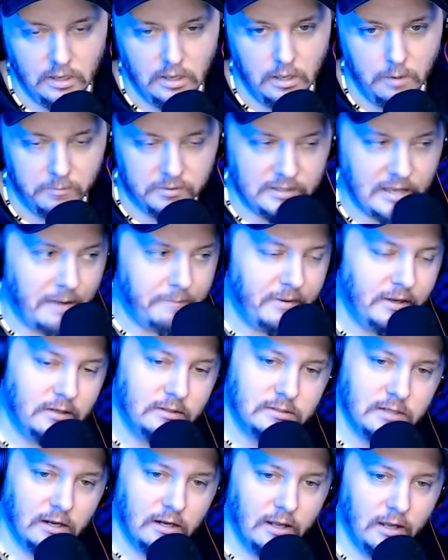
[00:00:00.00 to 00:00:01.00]
But that being
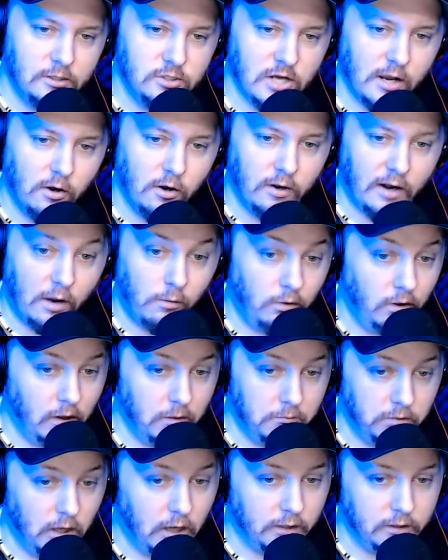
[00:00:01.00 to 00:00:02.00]
said, Jay Hood, I will
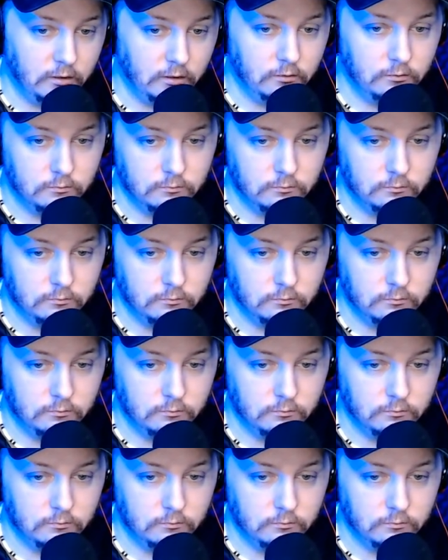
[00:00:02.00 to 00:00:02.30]
unblock you.